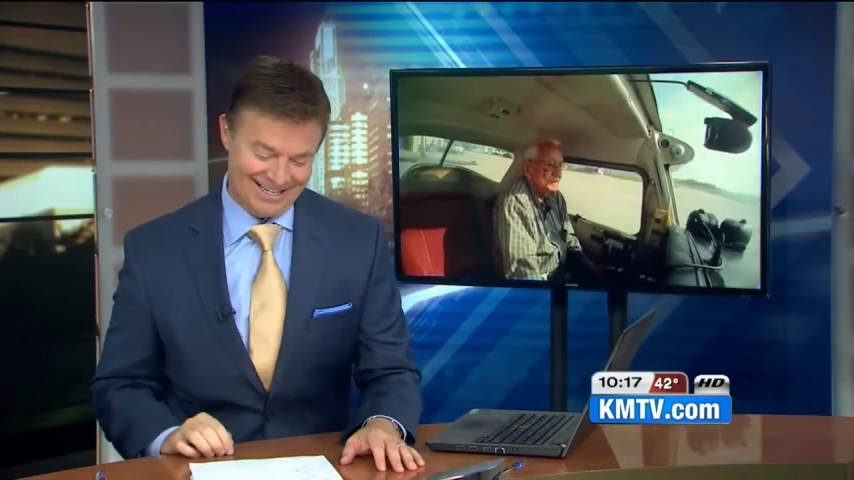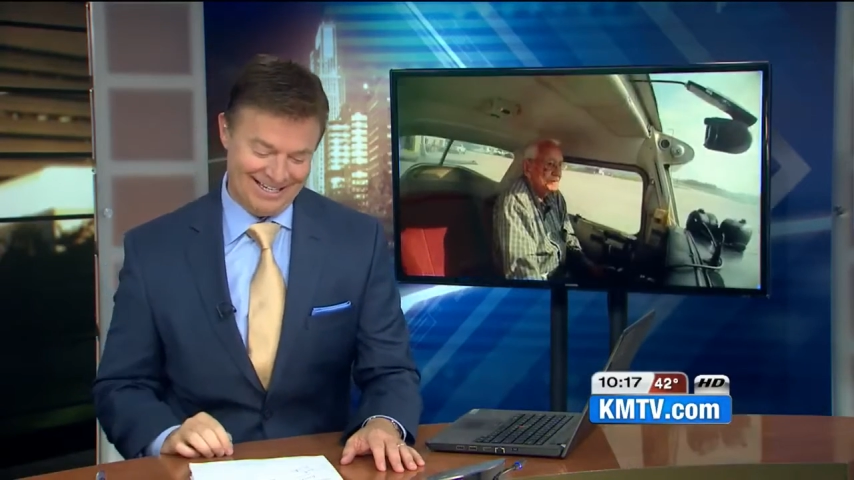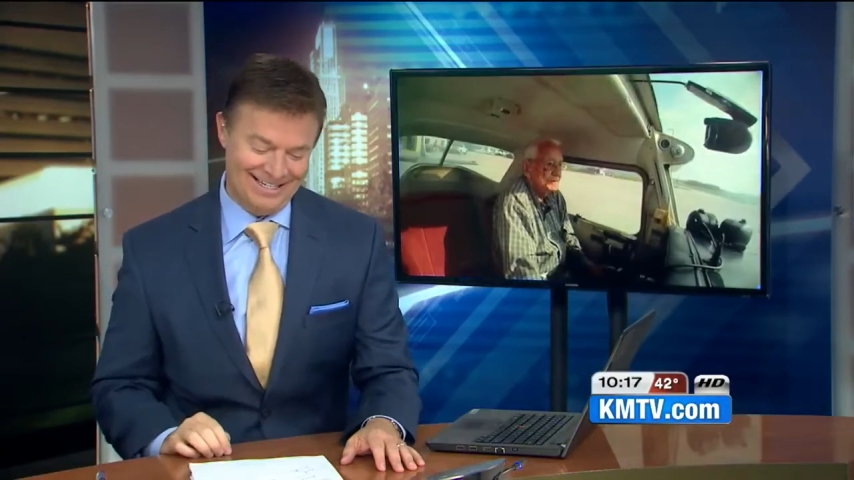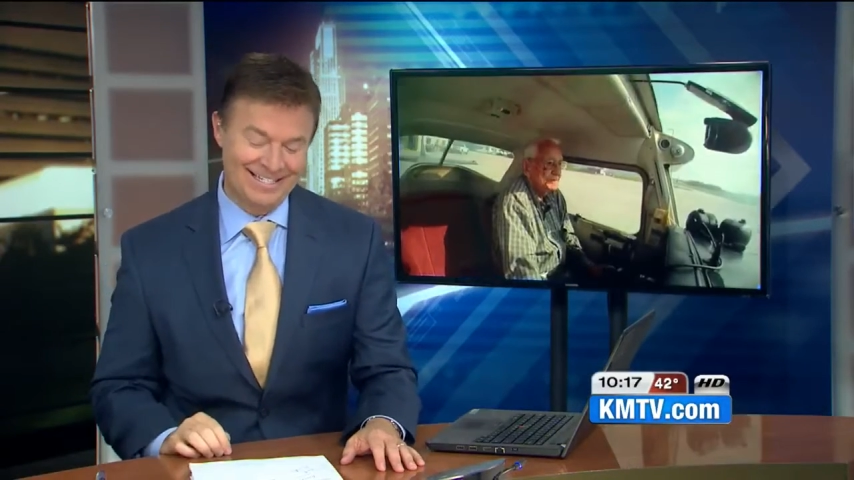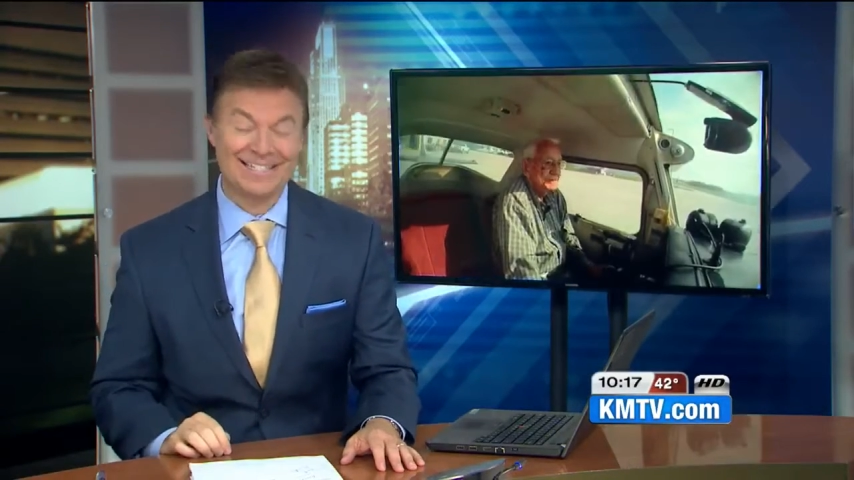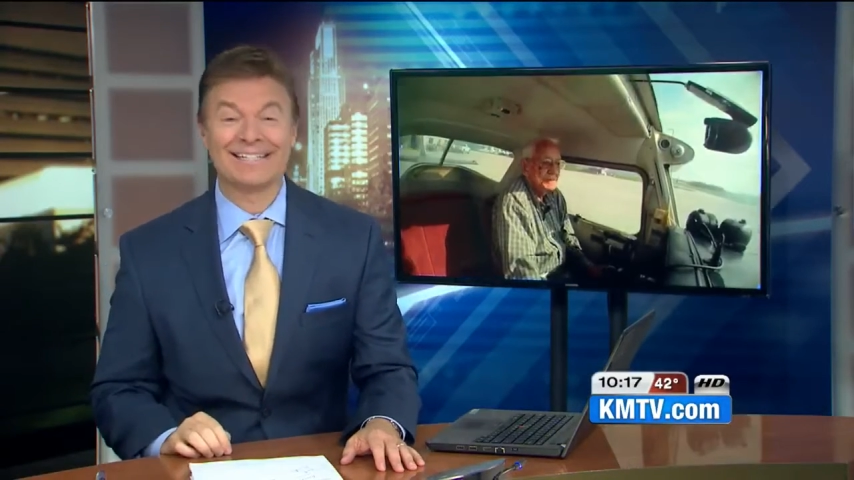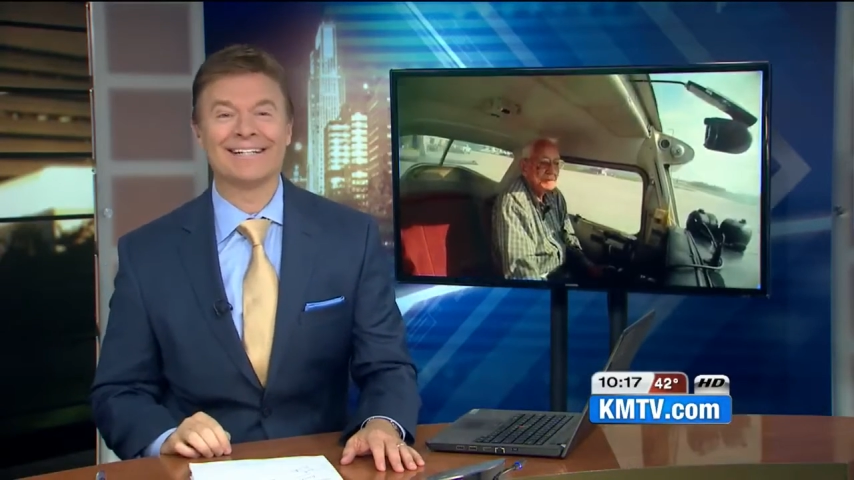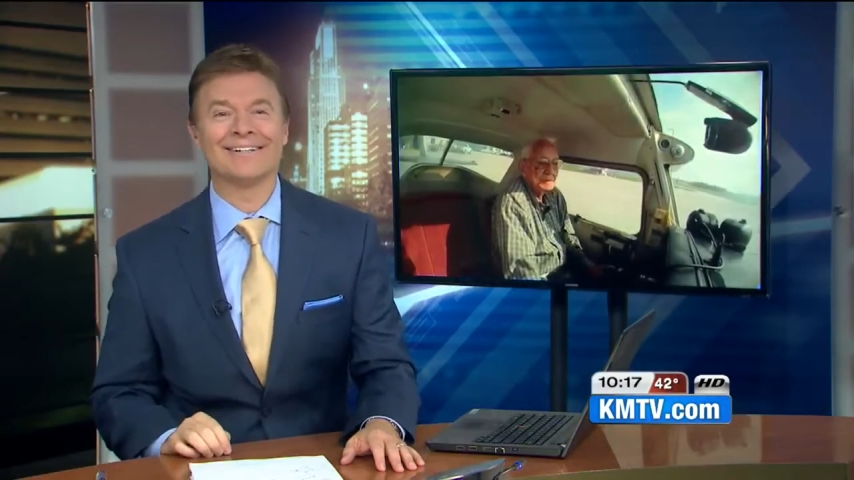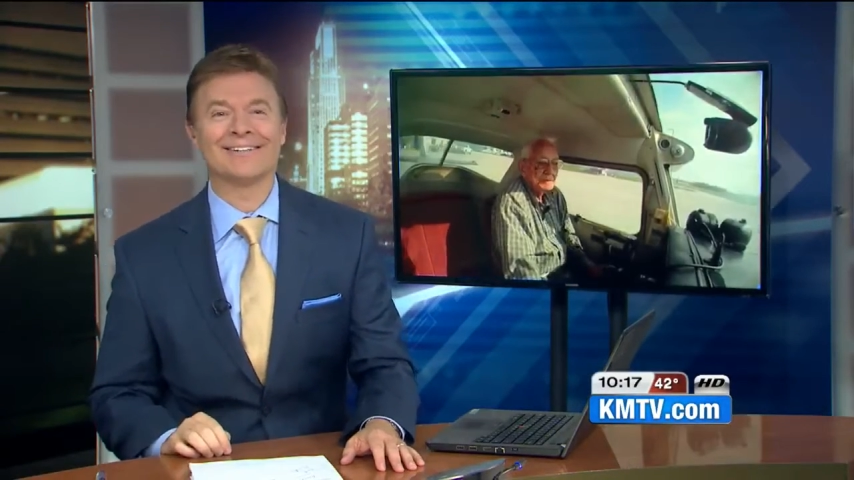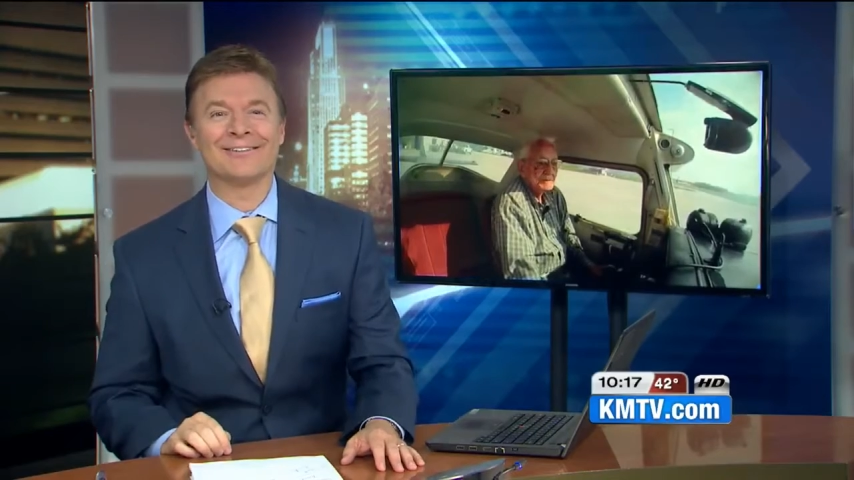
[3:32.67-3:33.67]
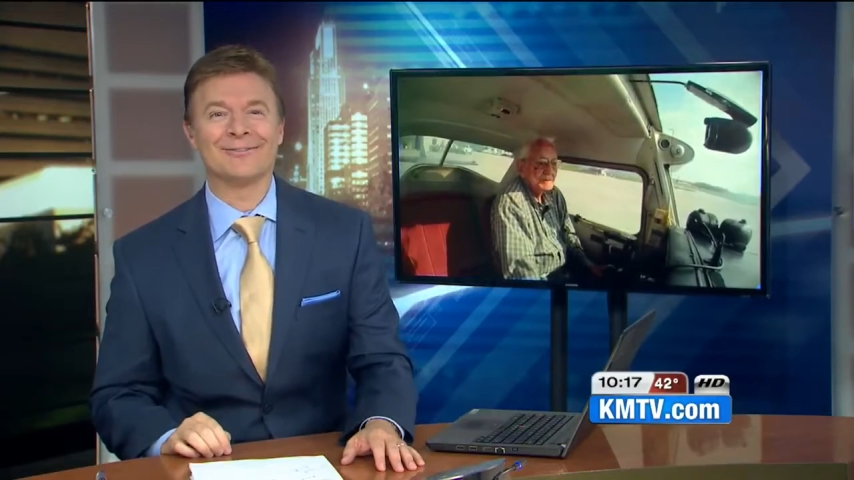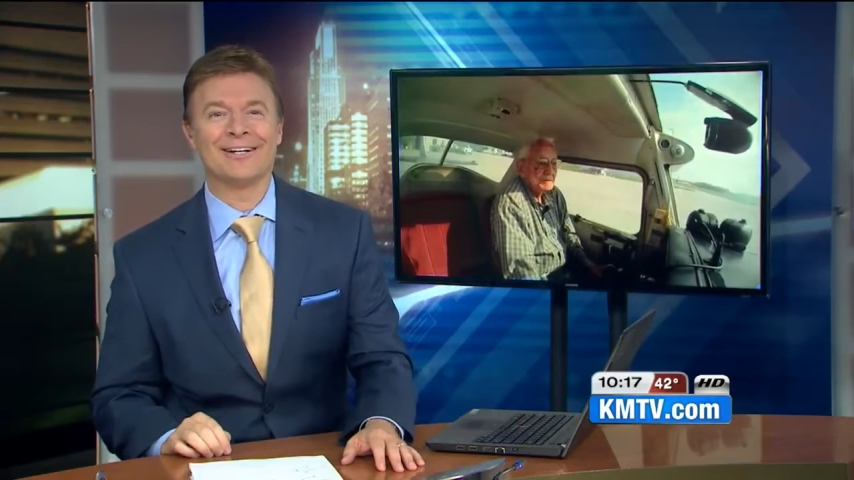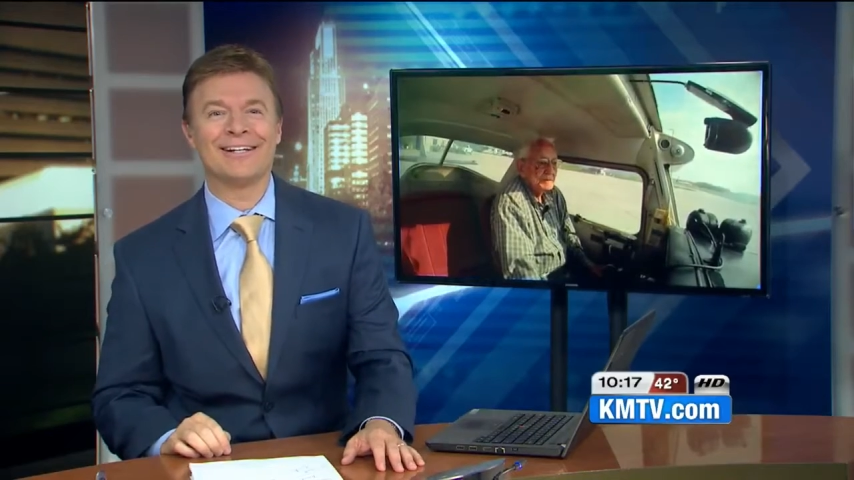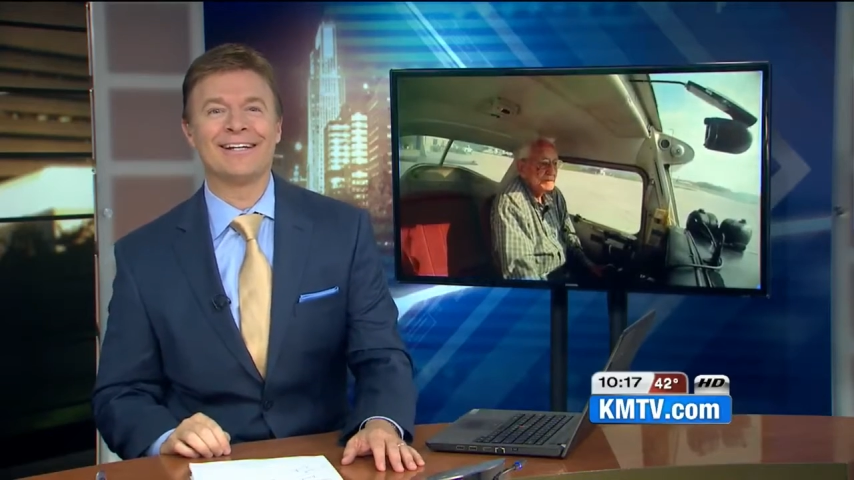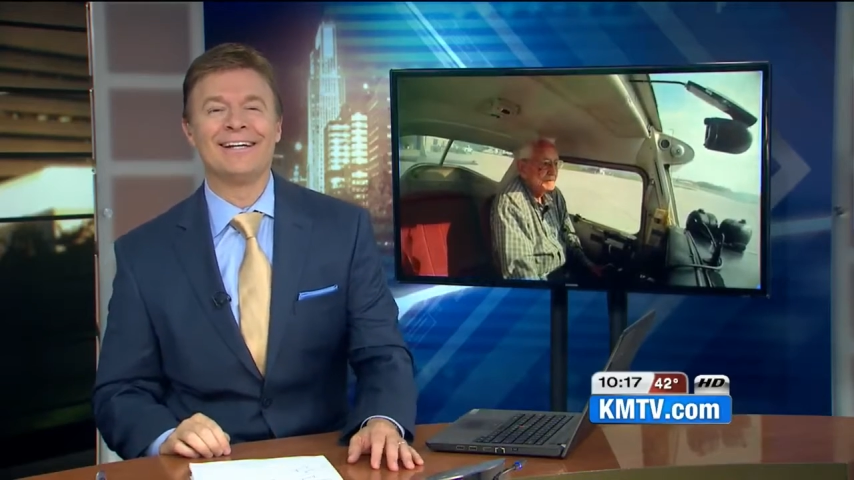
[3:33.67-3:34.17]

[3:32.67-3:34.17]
He's a character, right?